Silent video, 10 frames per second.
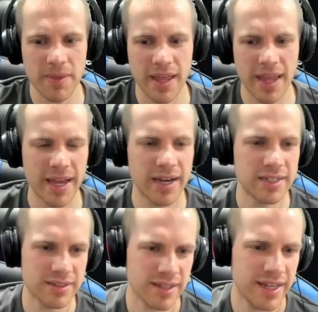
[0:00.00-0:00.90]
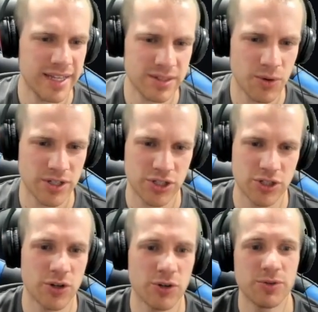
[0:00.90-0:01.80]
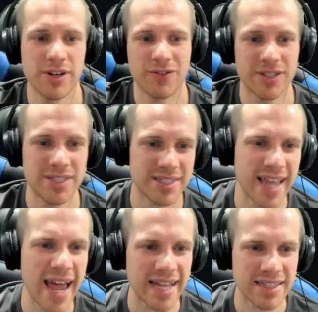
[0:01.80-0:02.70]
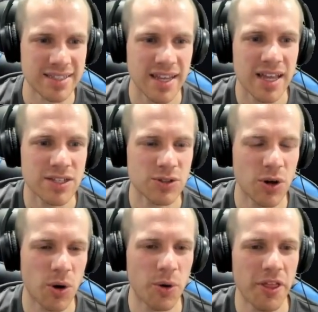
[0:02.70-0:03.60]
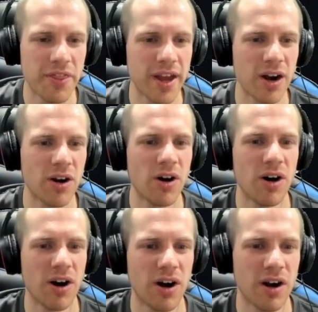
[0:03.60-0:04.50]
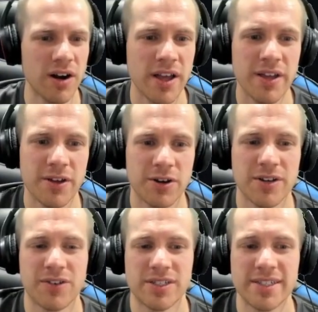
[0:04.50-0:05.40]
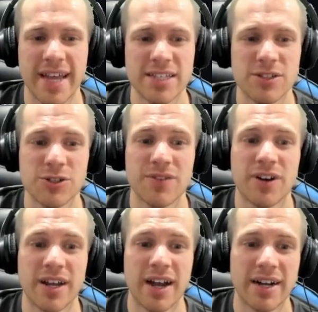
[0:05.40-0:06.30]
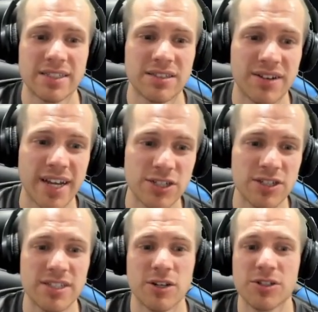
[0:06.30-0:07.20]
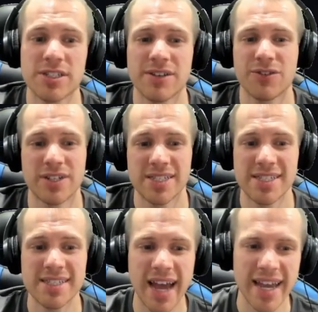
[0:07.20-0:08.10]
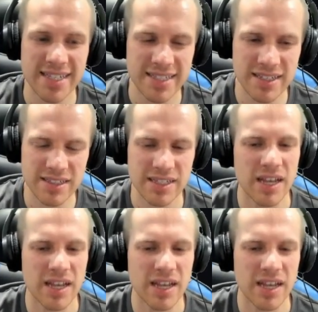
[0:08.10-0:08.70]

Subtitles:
and it's going to show you different stats. So there are different stats, there's different constellations, there's different sizes.